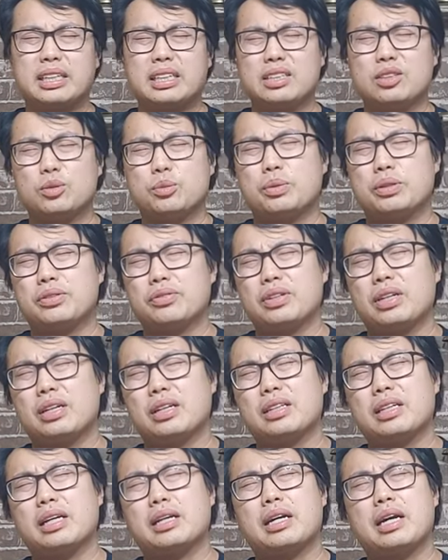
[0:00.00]
I get a little bit of
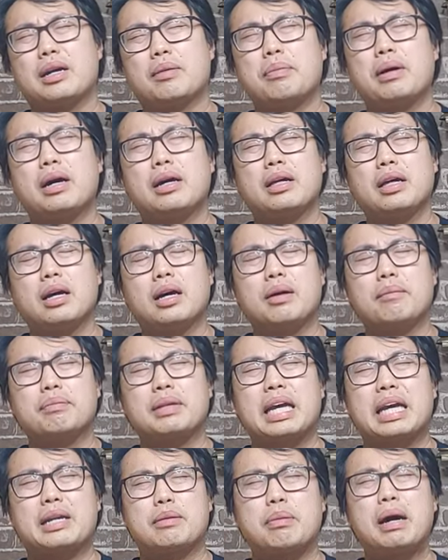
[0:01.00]
a light kind of
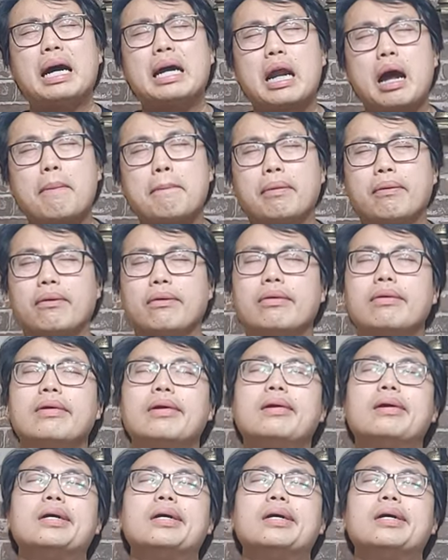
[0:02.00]
um, canned pineapple,